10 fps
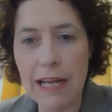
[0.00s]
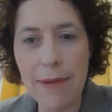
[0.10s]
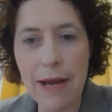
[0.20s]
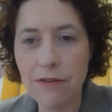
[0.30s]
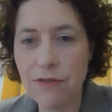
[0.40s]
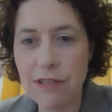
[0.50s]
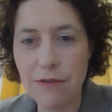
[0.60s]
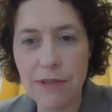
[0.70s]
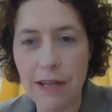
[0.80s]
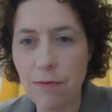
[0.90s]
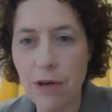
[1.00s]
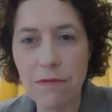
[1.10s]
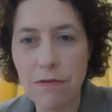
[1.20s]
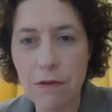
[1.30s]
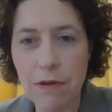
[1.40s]
email address or something, whatever
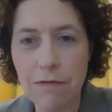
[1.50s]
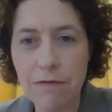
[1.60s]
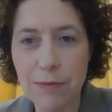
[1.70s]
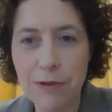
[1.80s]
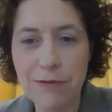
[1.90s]
you feel comfortable.